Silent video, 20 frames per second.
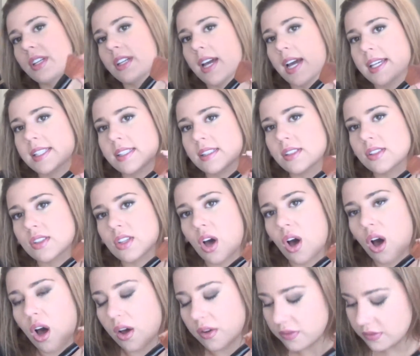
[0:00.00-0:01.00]
really nice and
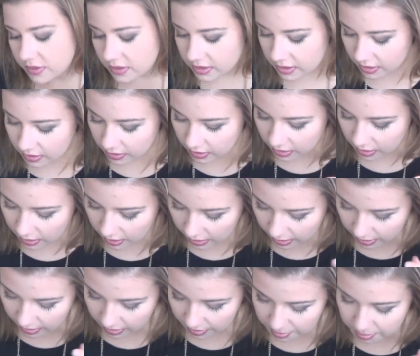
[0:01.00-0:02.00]
soft,
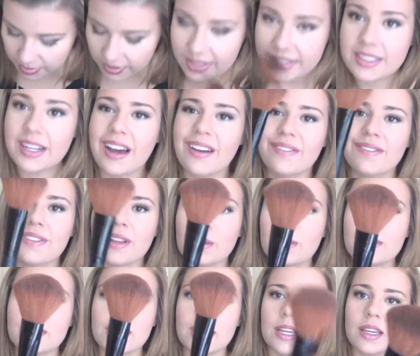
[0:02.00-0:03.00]
but it's not
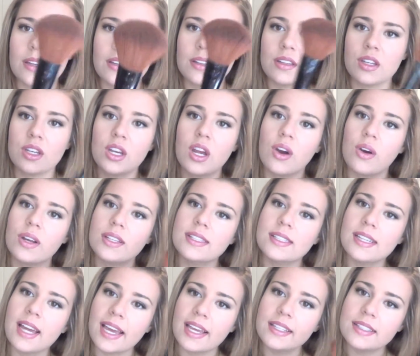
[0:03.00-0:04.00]
flimsy, you know,
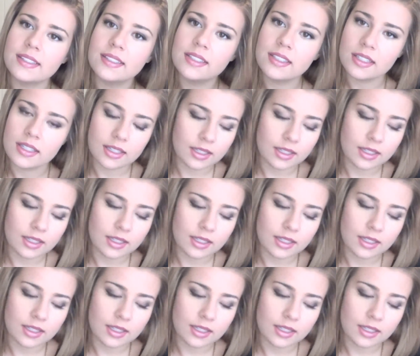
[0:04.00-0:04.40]
it's nice.